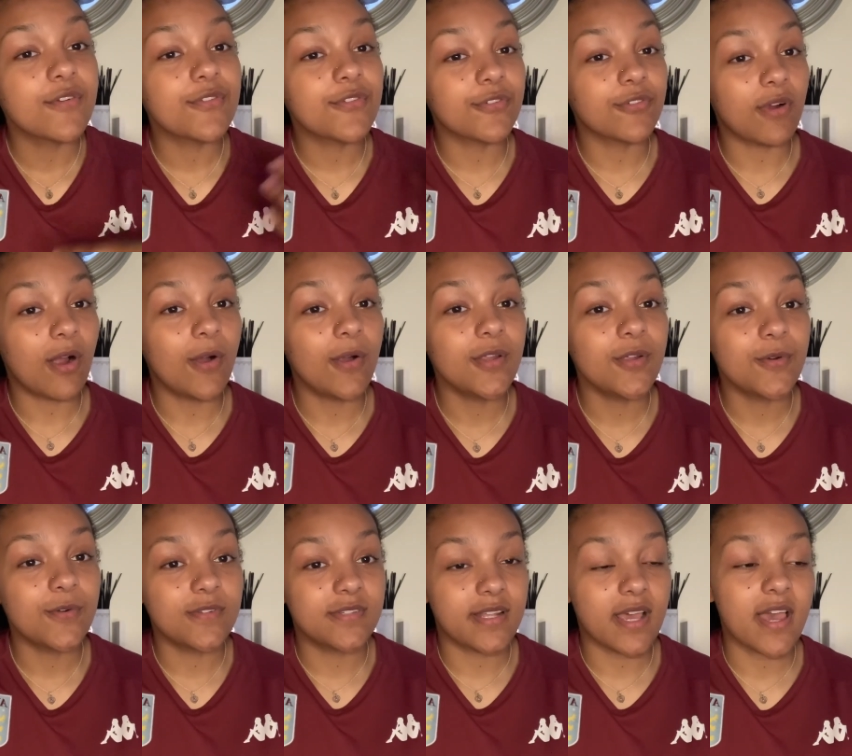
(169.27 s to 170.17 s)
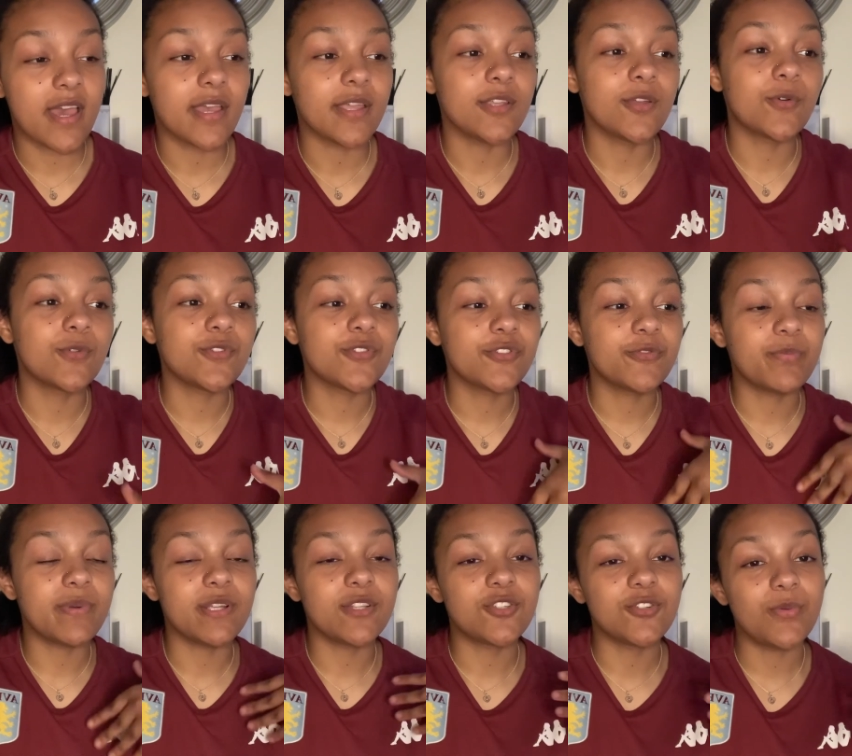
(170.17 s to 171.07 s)
Throughout your day, you'll just
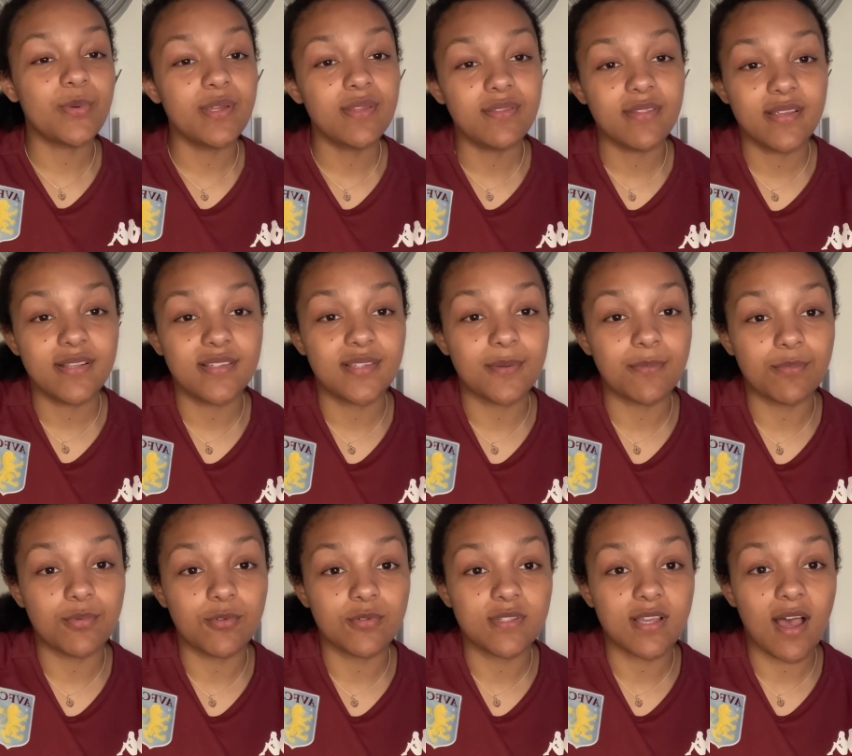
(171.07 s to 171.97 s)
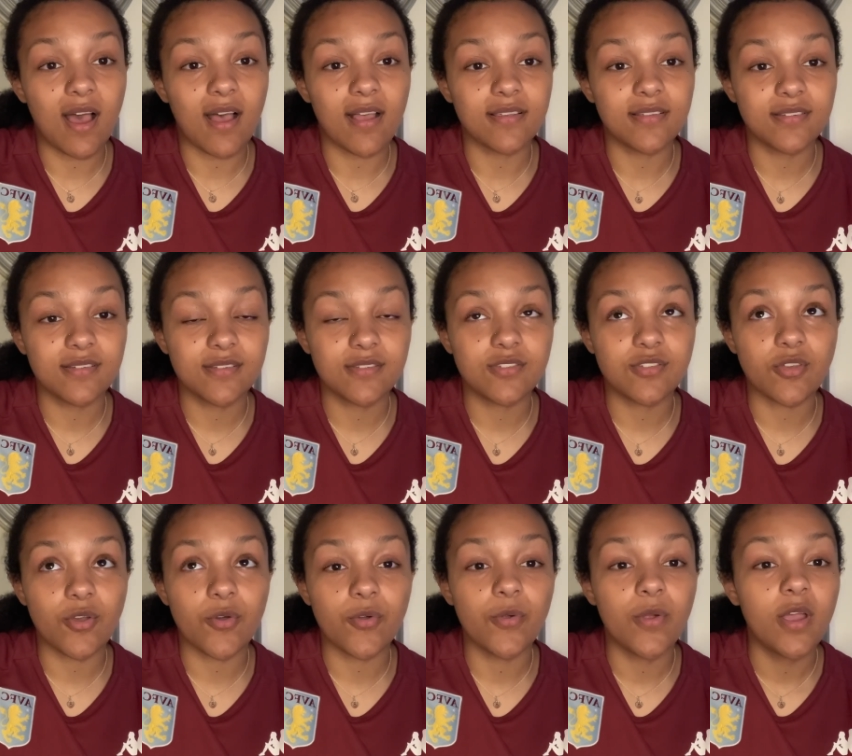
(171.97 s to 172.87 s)
be doing these simple tasks.
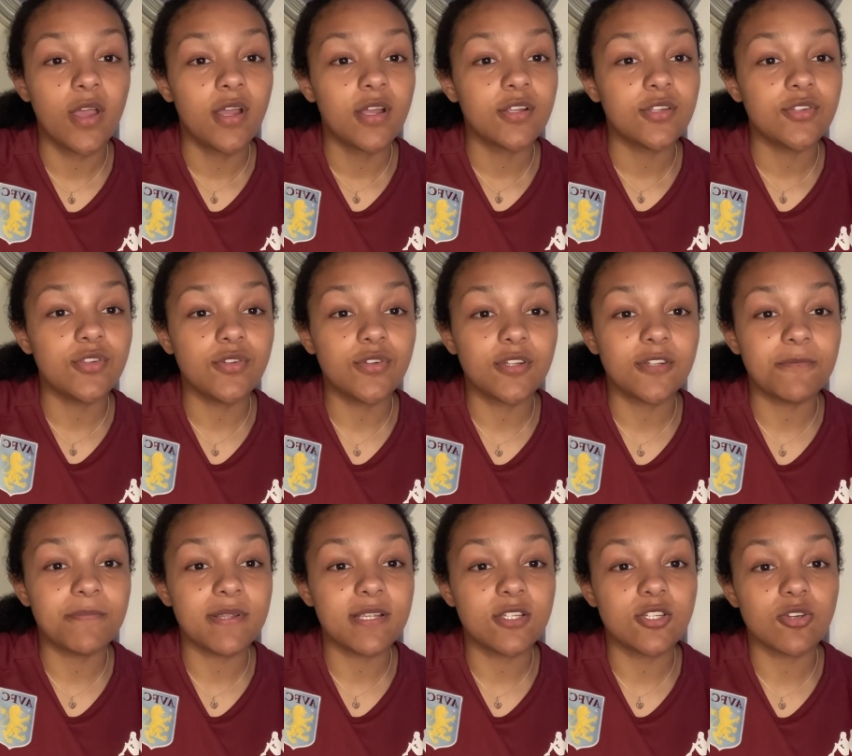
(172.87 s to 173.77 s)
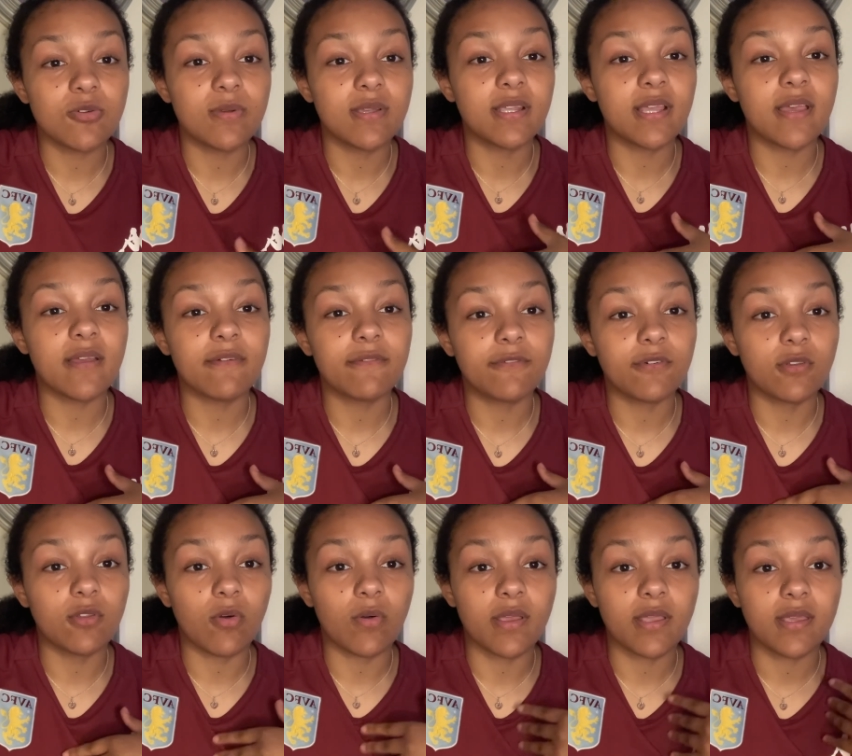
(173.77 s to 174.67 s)
So you could be doing it for
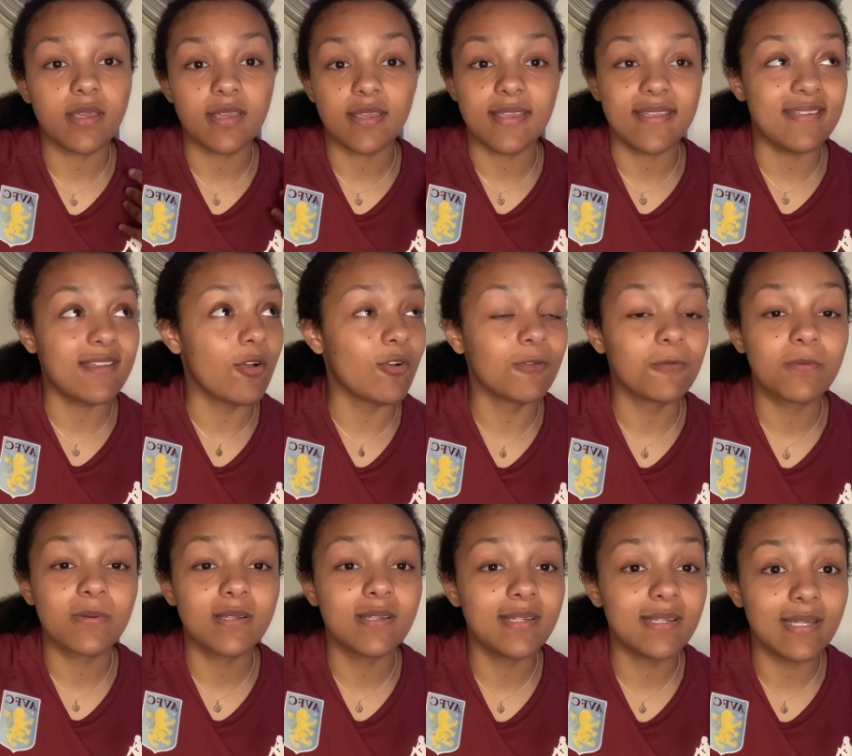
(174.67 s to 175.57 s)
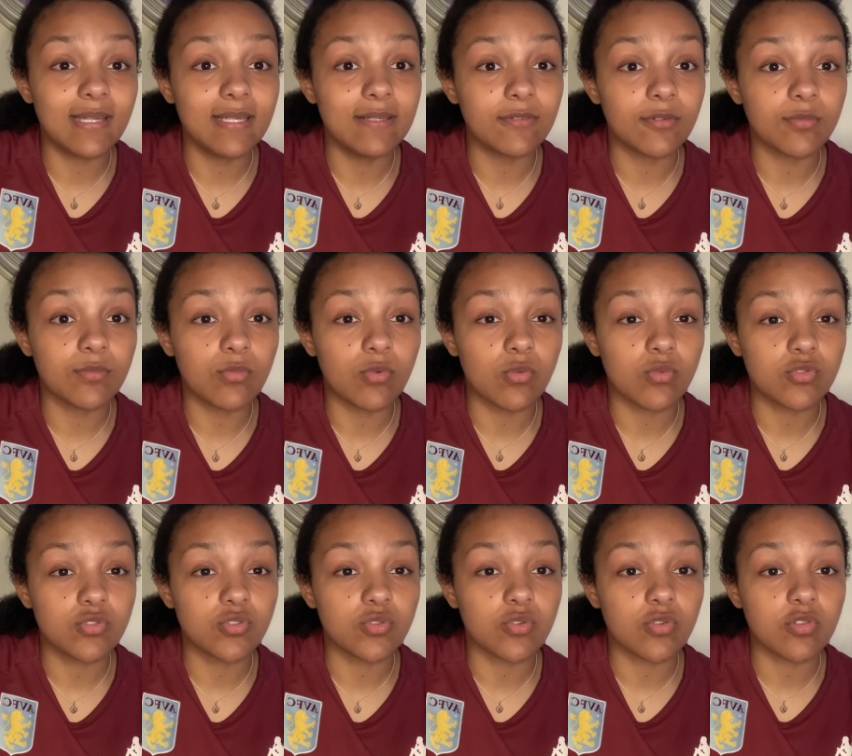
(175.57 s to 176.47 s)
like opening even more
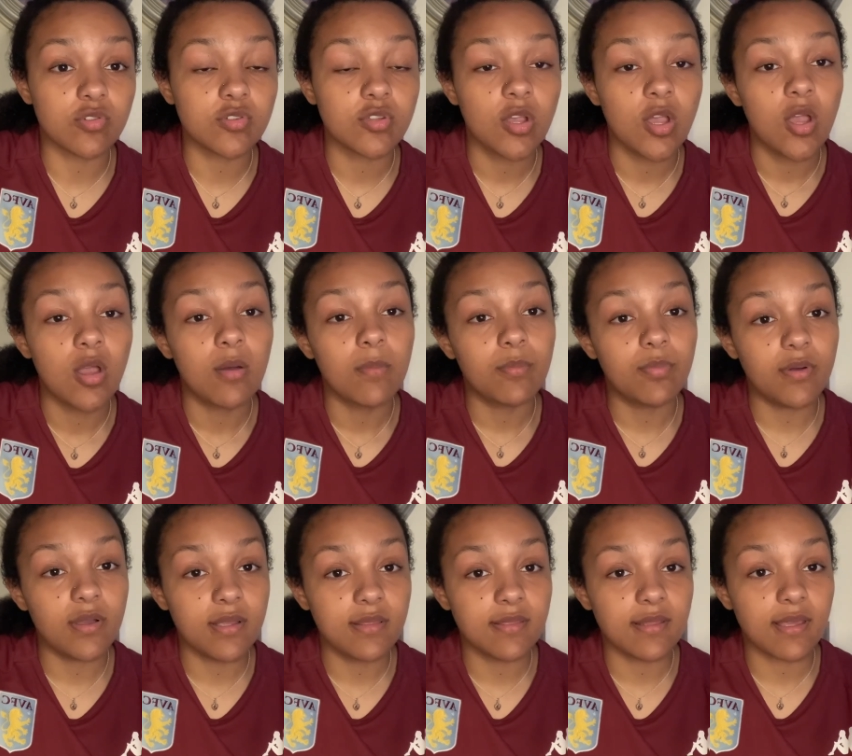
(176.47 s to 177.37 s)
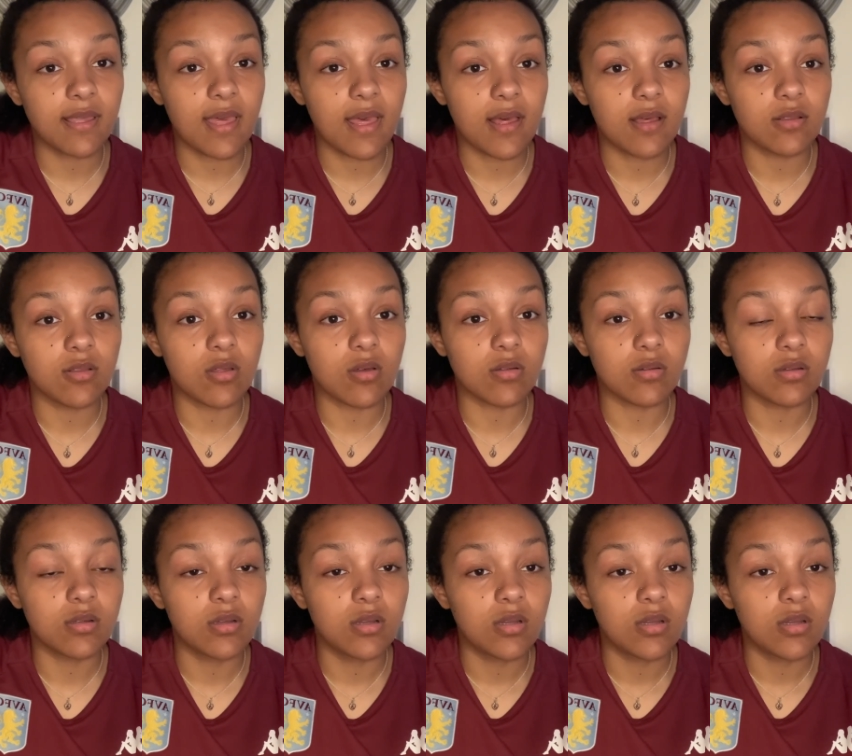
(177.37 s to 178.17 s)
doors, putting the kettle on,